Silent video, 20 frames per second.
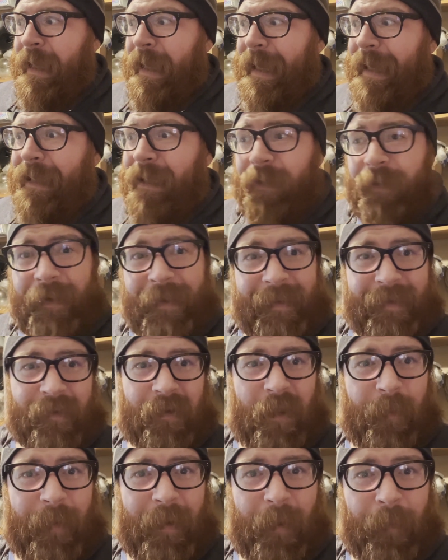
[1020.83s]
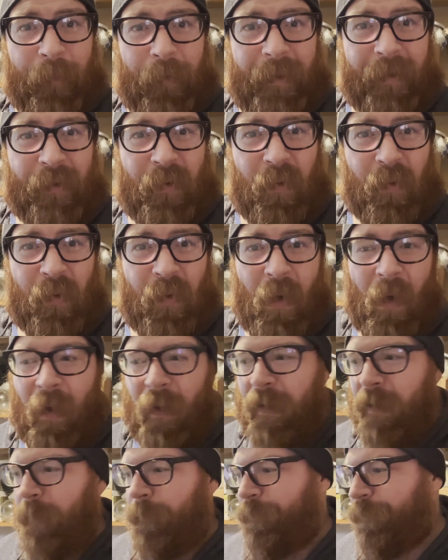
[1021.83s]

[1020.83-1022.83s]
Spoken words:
and I think it's going to be a pretty cool car.